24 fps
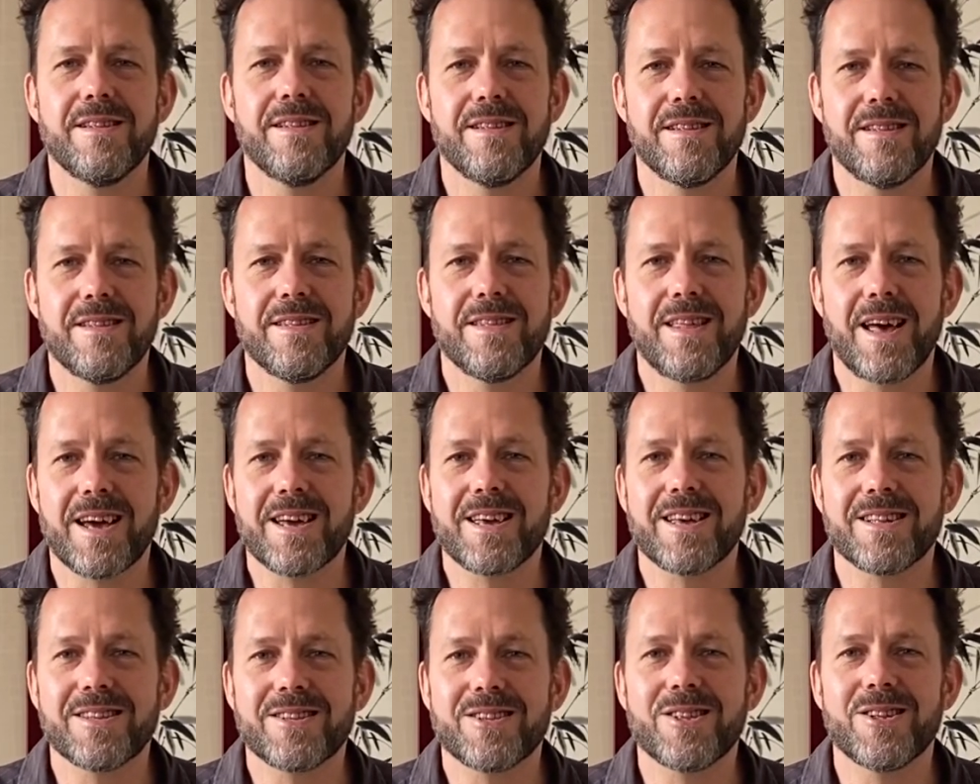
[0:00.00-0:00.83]
that
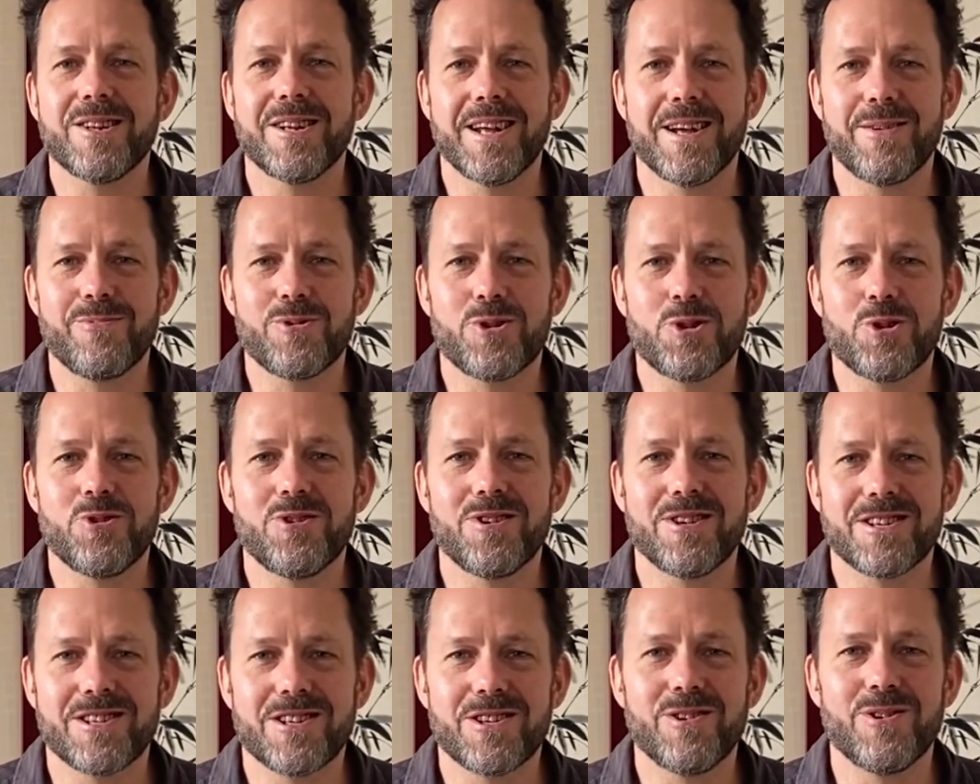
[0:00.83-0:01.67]
gets the name
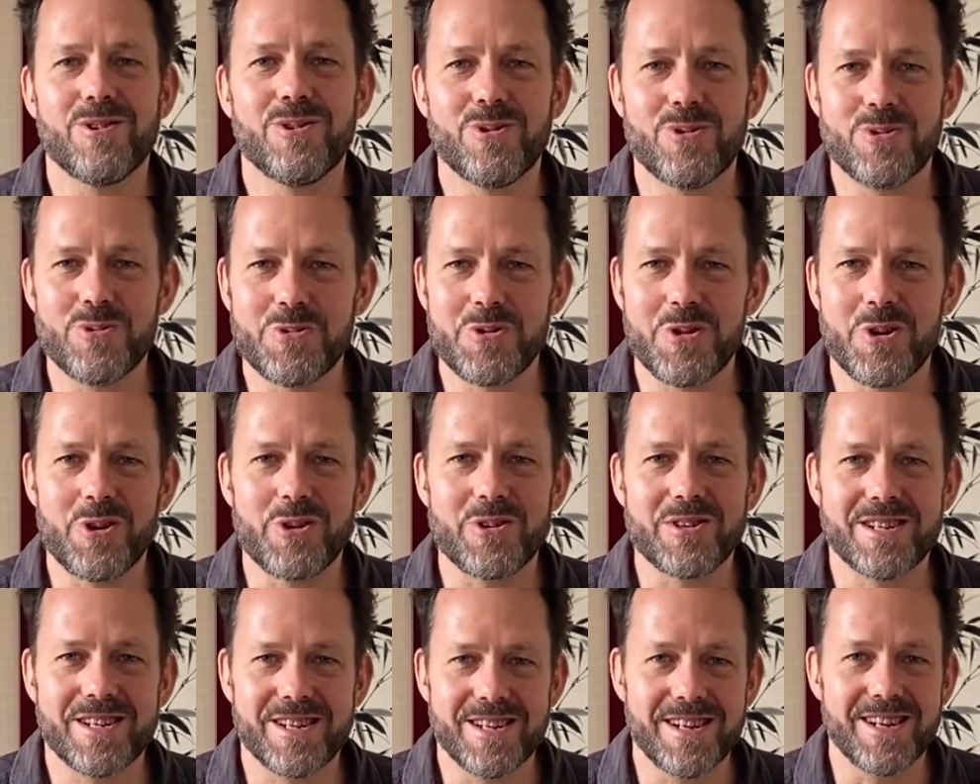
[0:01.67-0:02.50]
traditional
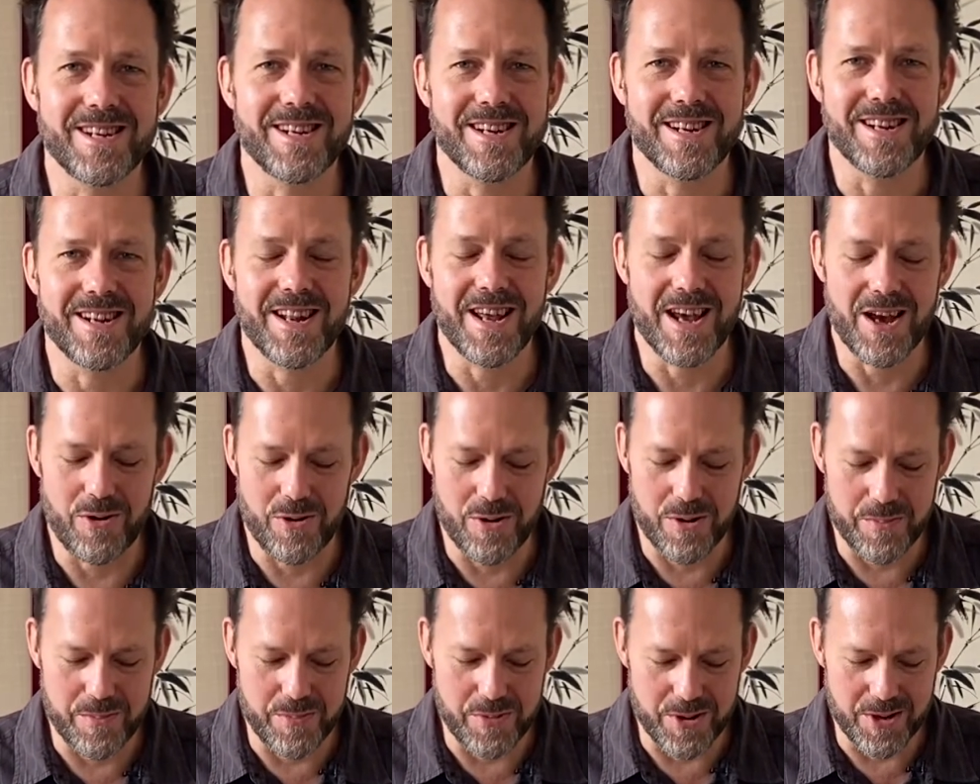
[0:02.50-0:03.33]
oolong tea in
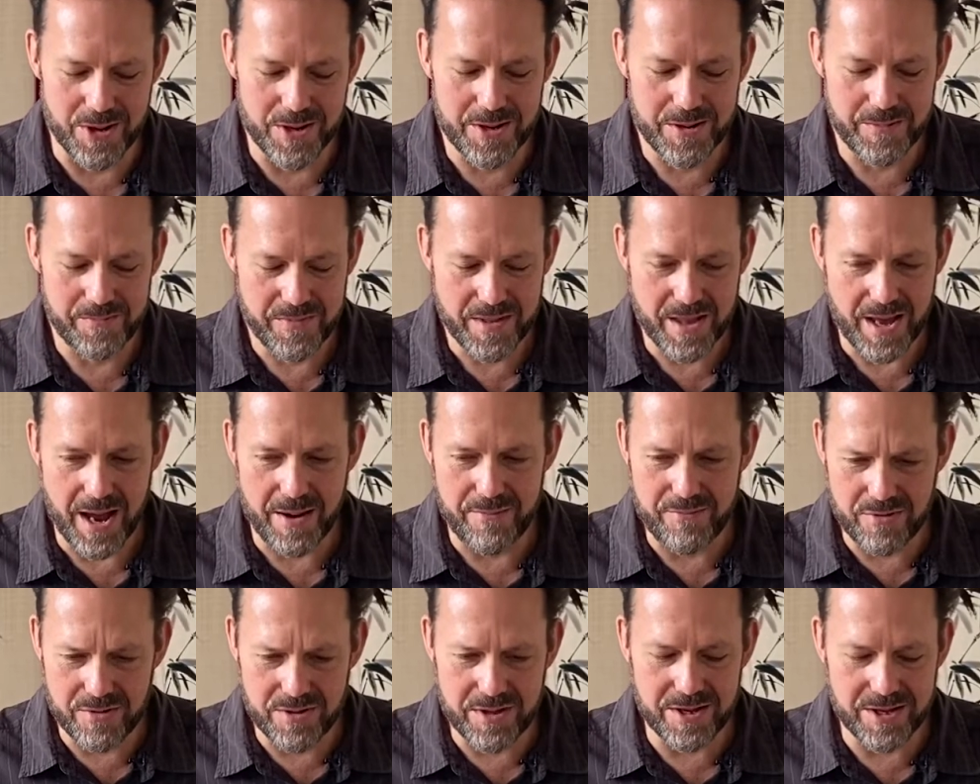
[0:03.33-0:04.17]
our book. I
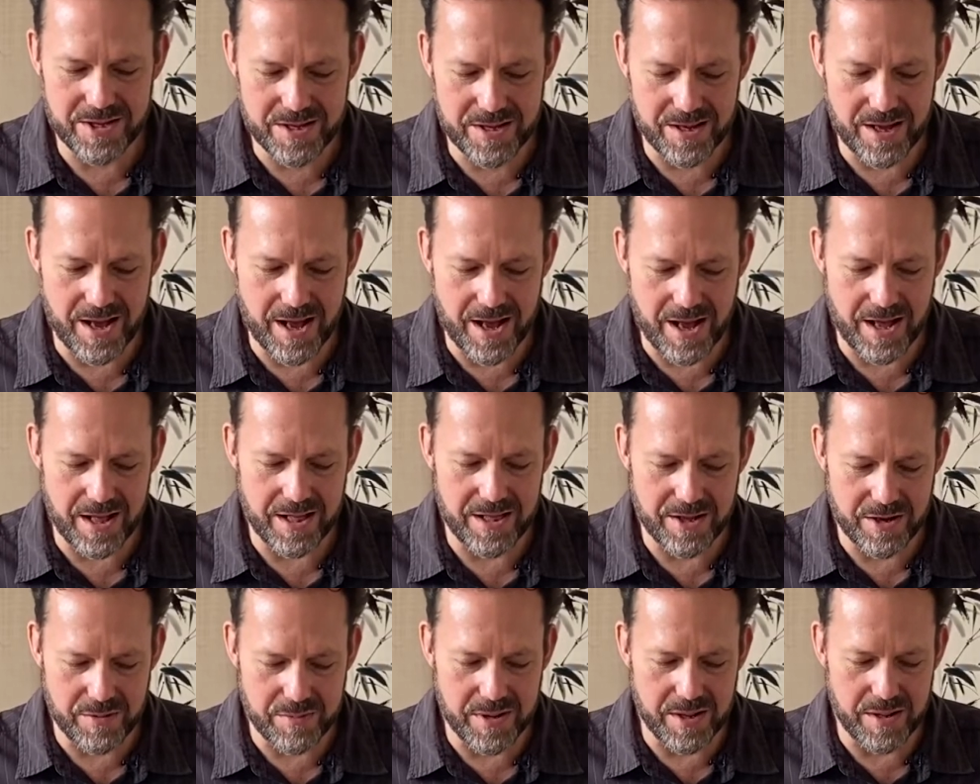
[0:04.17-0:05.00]
brewed this a
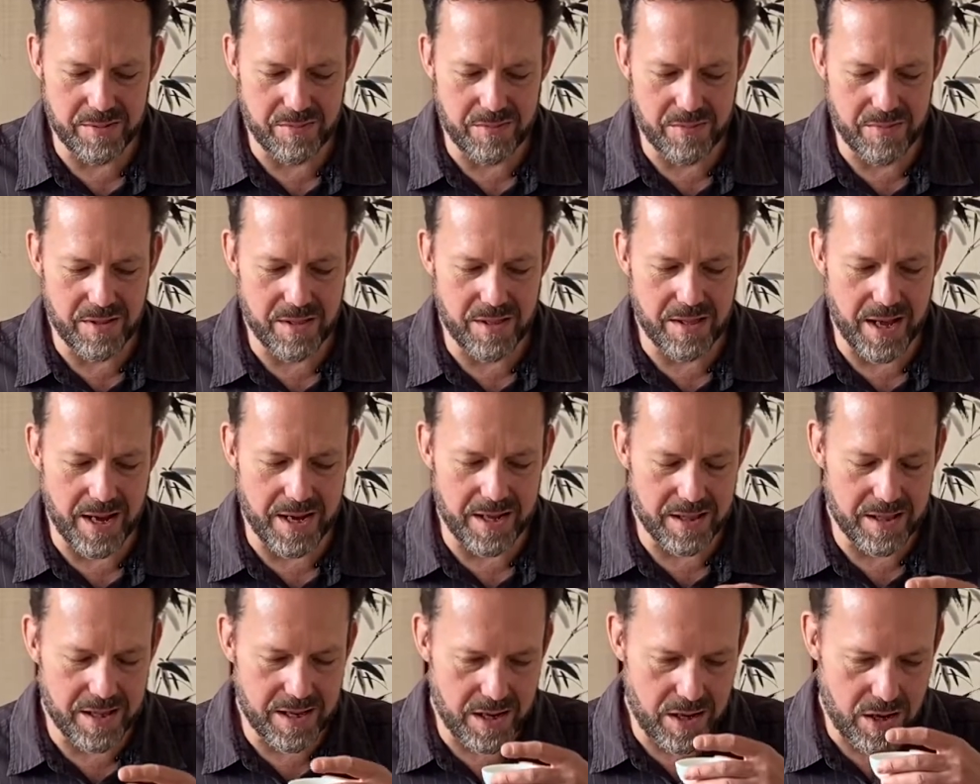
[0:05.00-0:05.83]
little bit
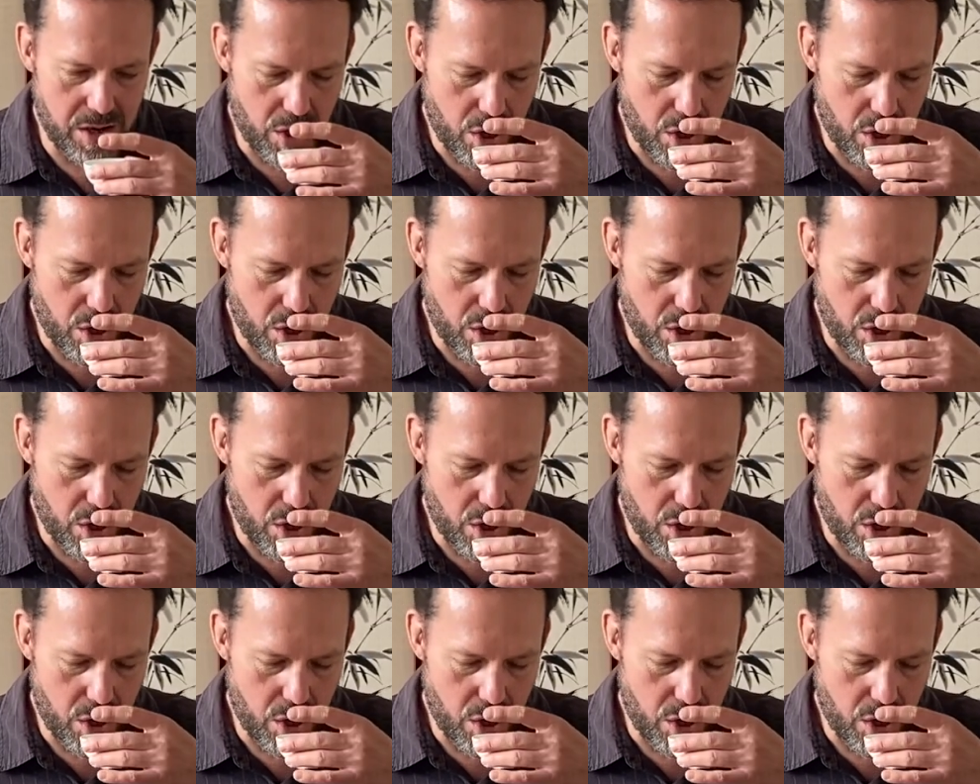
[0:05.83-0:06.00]
lightly.